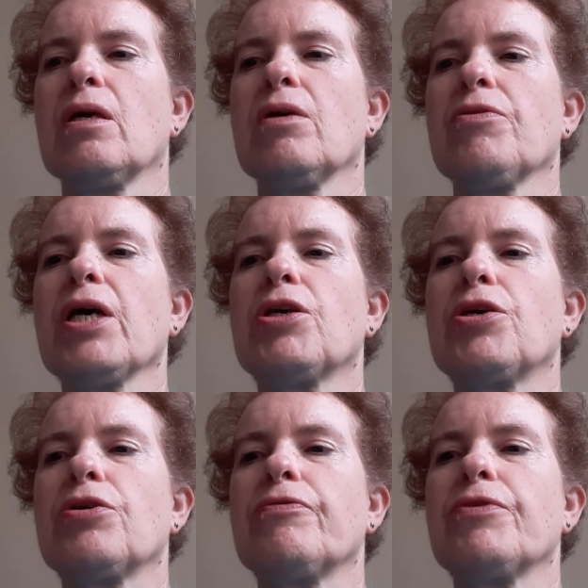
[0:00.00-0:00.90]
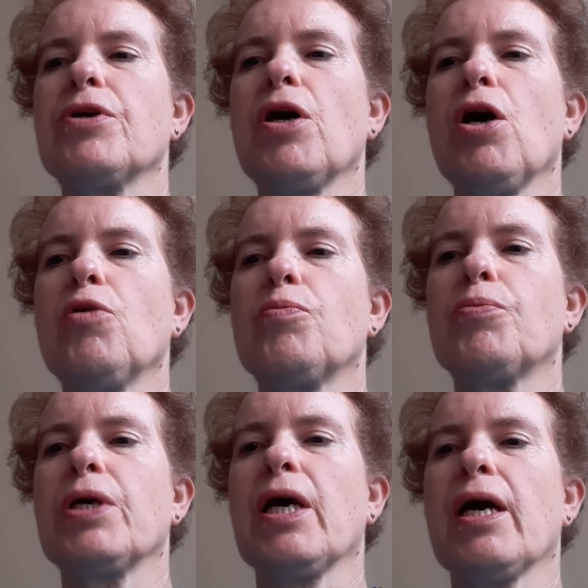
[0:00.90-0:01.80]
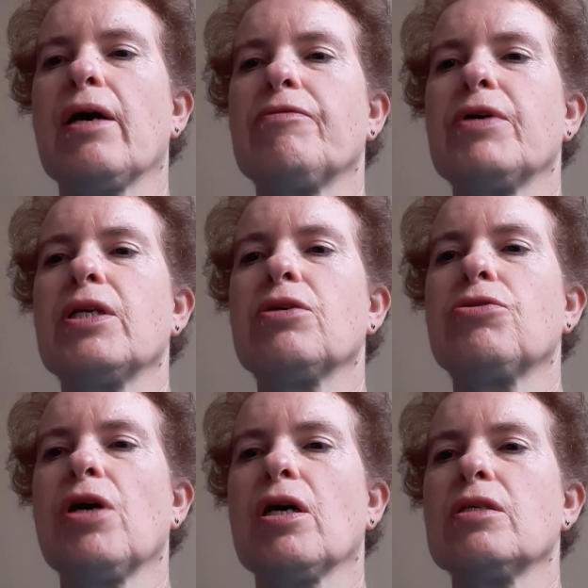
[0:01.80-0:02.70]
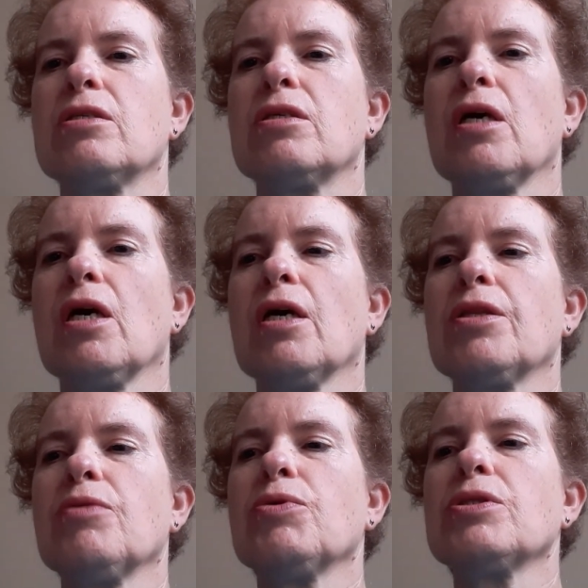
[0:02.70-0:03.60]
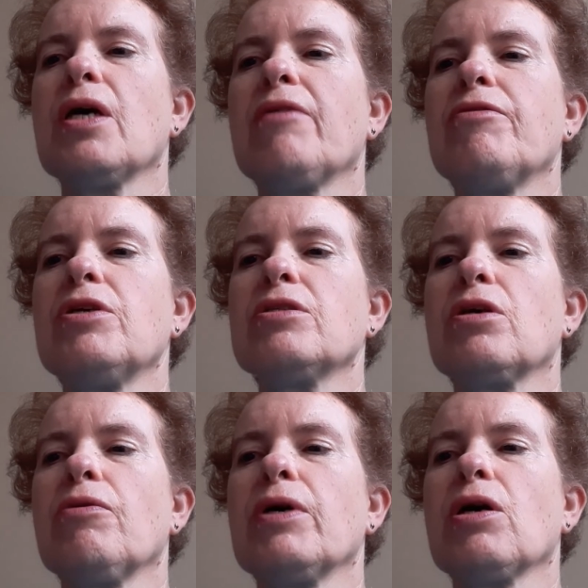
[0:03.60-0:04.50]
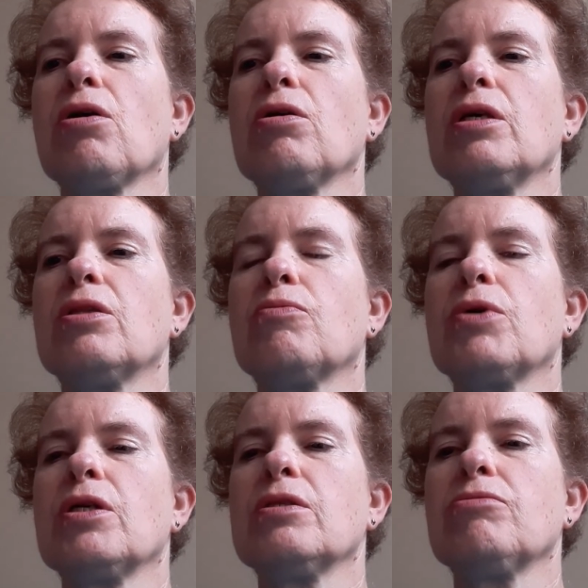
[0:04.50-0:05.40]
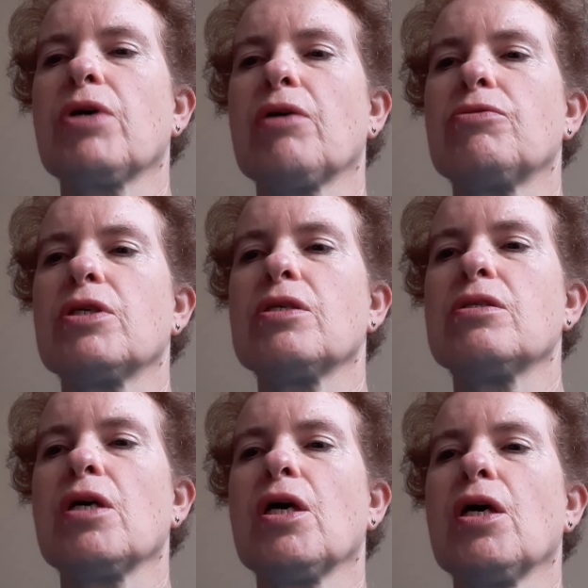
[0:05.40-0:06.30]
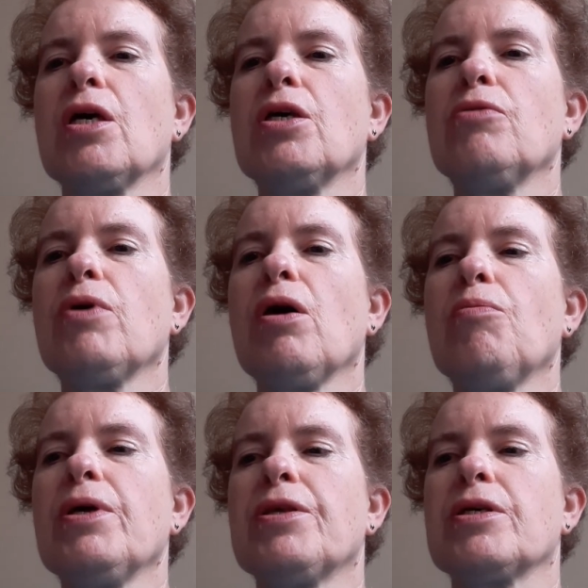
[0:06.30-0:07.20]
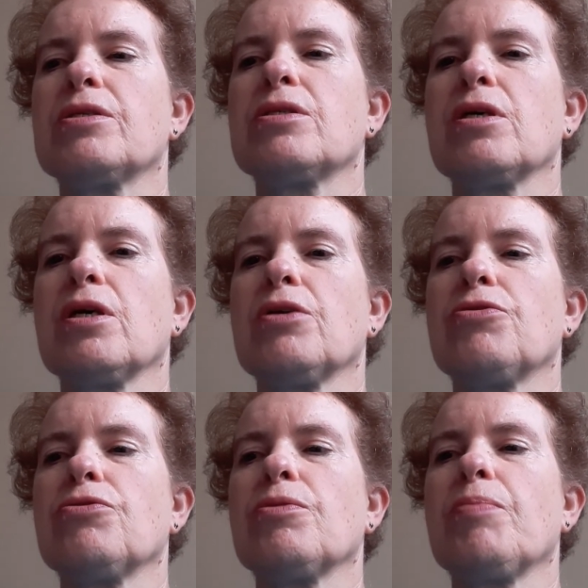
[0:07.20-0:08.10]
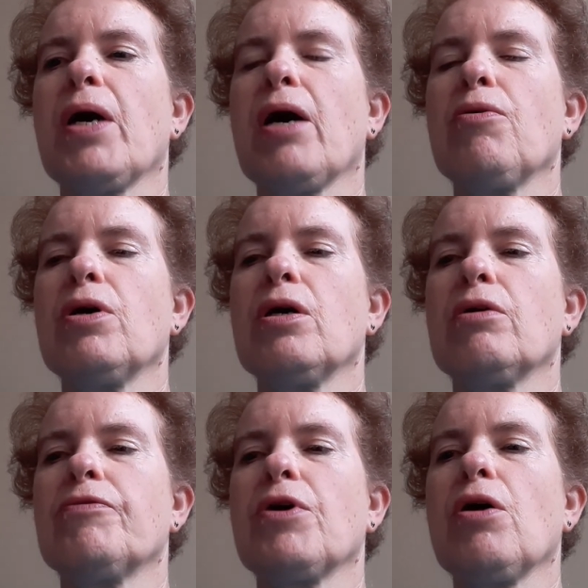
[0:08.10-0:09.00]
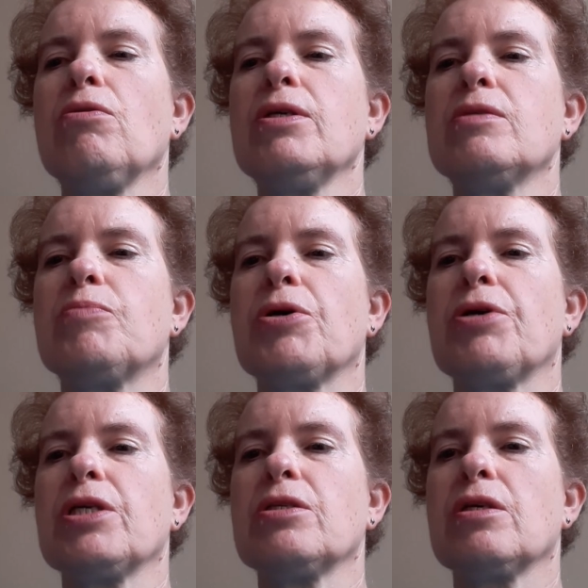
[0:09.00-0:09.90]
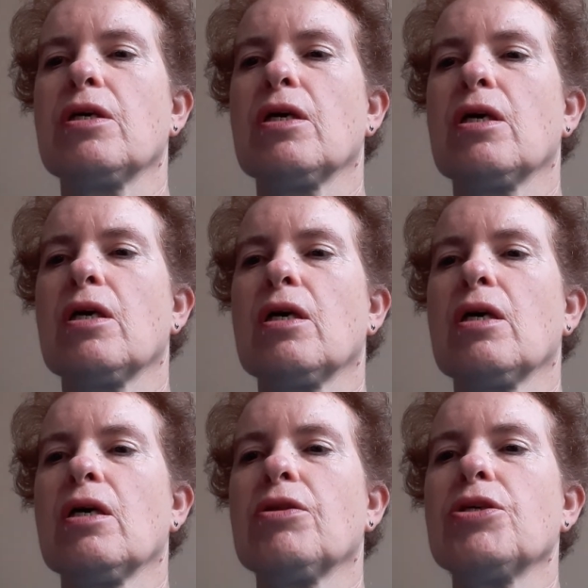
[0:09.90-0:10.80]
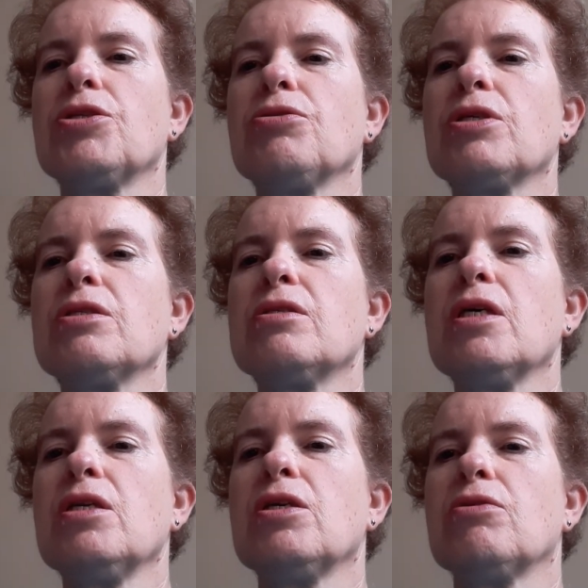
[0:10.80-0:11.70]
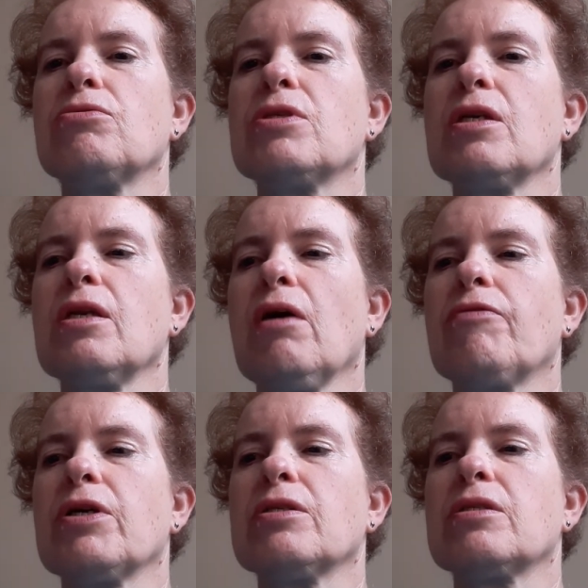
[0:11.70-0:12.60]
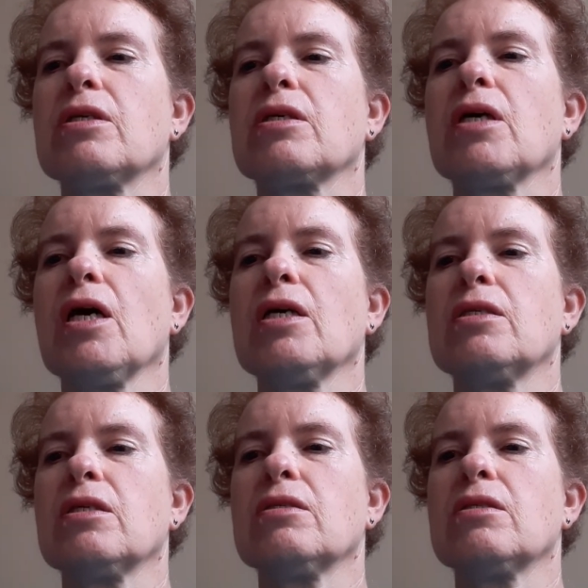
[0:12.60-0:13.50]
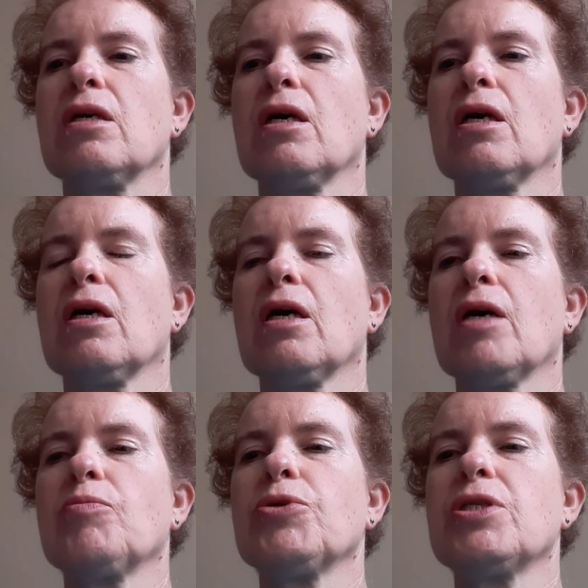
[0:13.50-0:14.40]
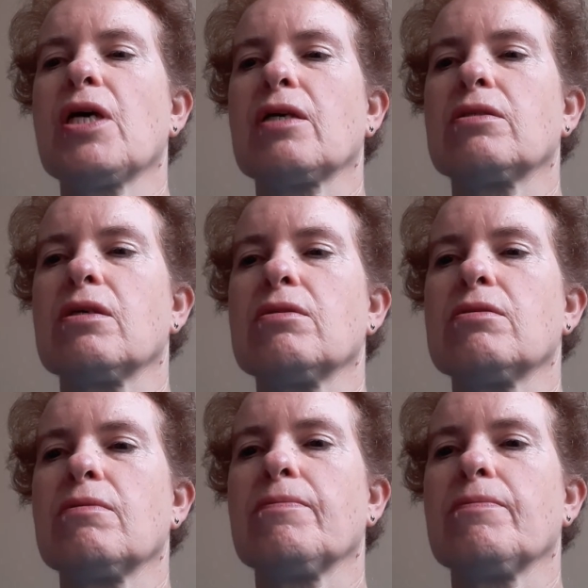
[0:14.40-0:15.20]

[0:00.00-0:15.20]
Thank you for the hope we have in Christ, that whatever is going on in the world around us, you are with us through the power of the Holy Spirit, that you continue to love us and guide us and protect us.